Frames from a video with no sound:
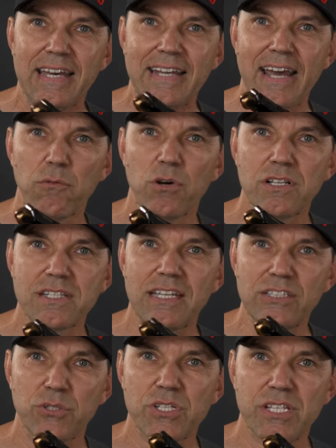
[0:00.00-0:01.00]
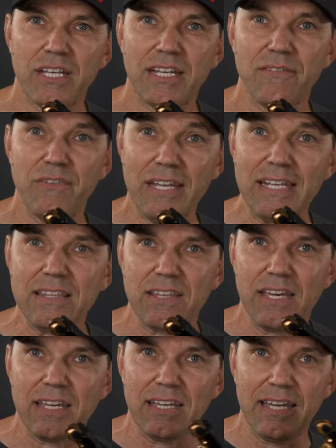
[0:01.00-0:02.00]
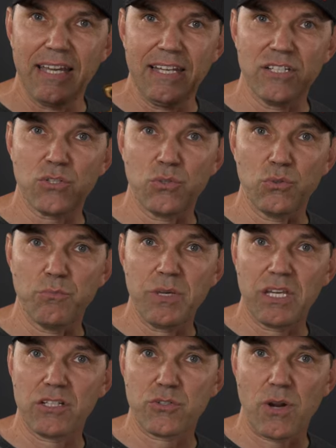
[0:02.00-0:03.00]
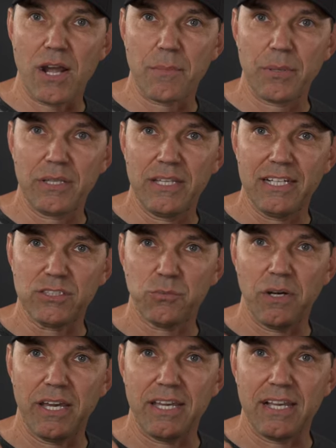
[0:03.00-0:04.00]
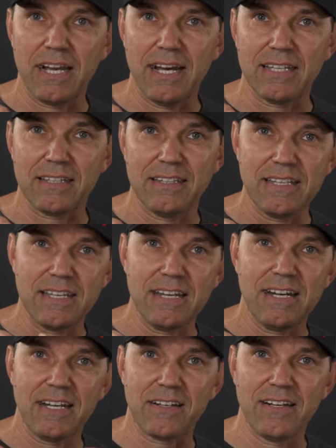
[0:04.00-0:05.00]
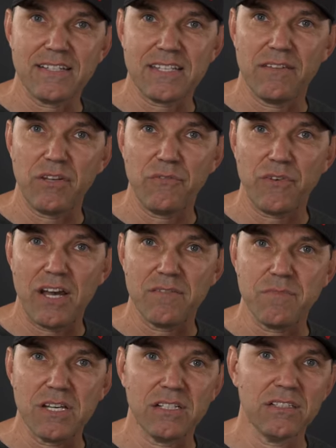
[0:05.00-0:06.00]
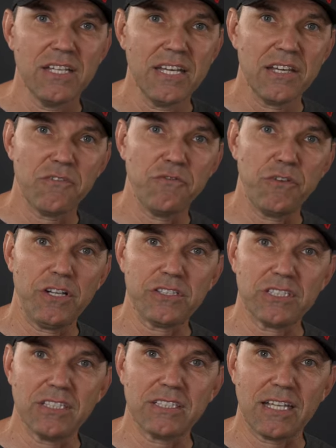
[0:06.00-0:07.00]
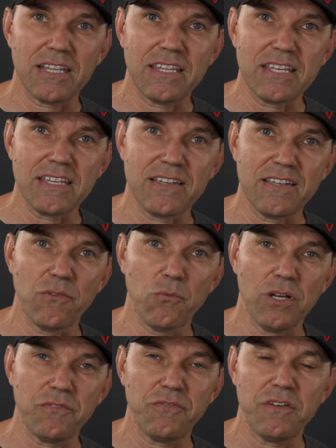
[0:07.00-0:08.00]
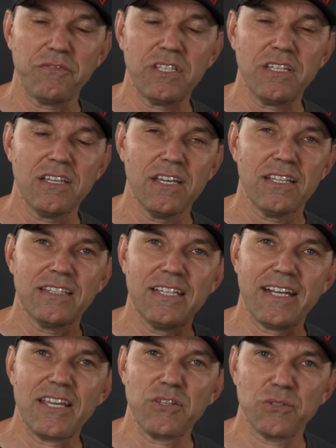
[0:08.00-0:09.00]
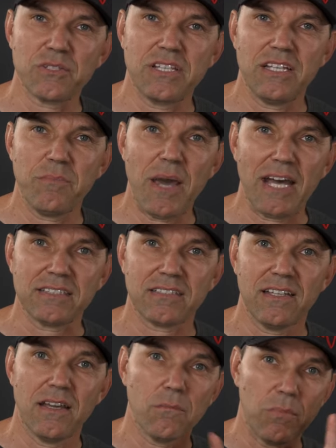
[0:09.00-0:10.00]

And I was interested, if anything, into bigger drop. That's why I got the one seventy-five mil versus the one fifty that I used in the past.